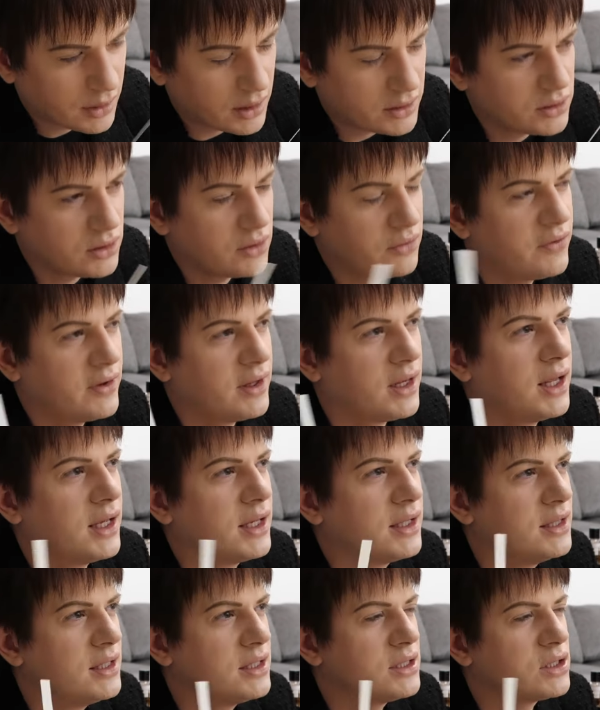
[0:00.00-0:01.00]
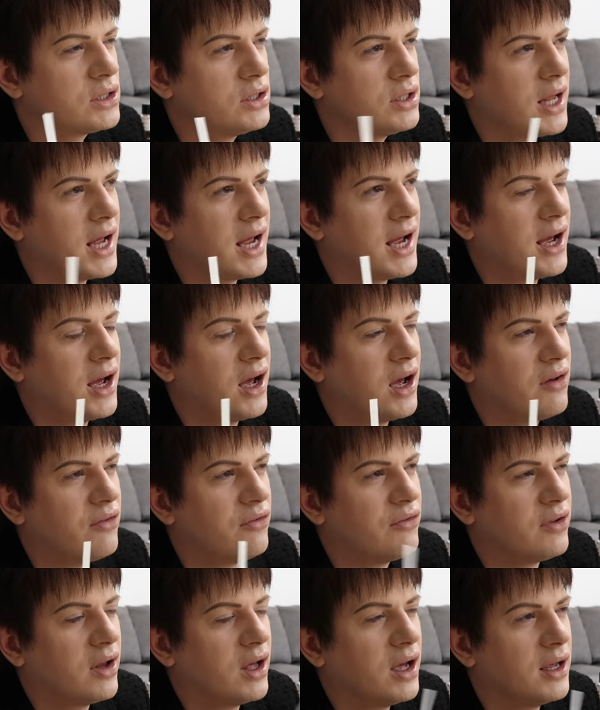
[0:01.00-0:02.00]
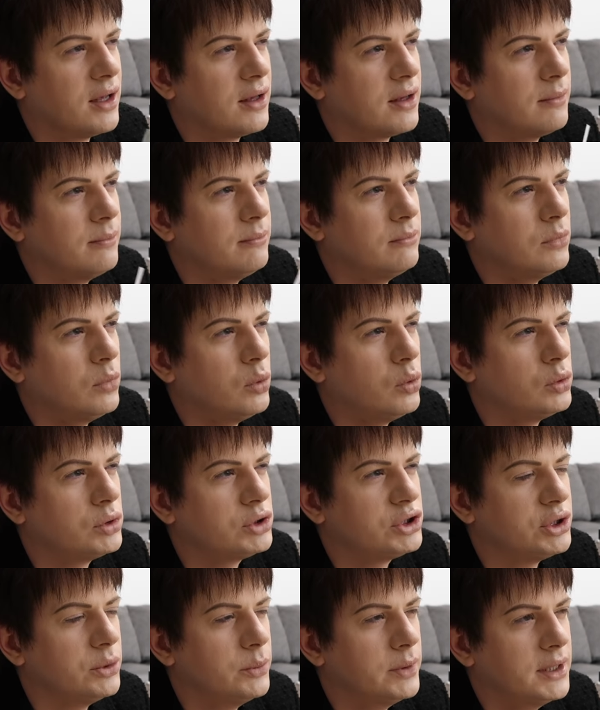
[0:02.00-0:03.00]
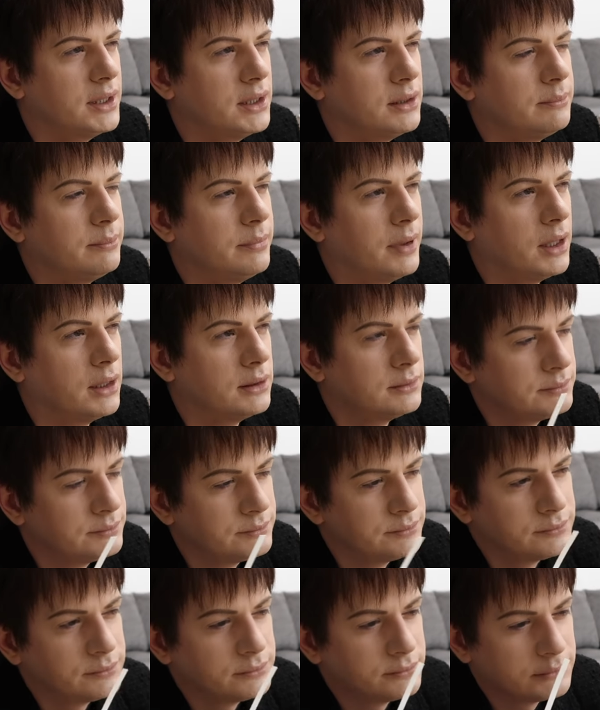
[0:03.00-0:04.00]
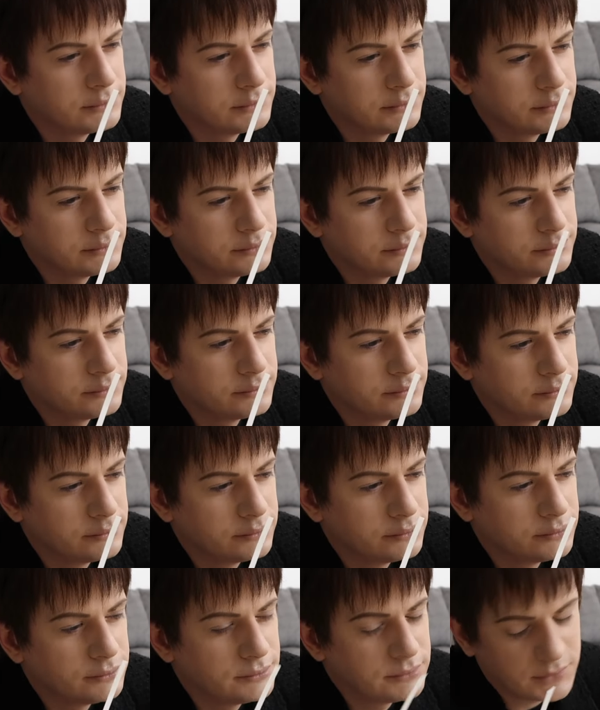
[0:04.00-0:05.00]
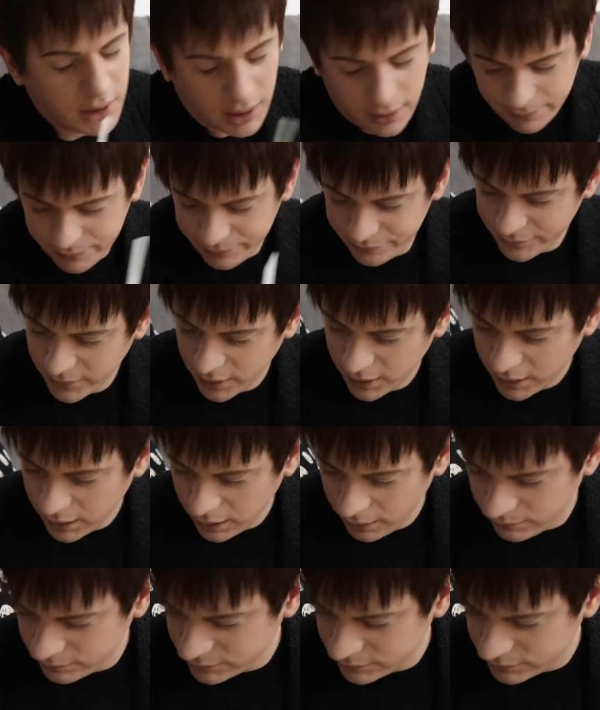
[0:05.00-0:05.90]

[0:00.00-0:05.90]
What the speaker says: do feel like this could have like more to it, but yeah. Okay,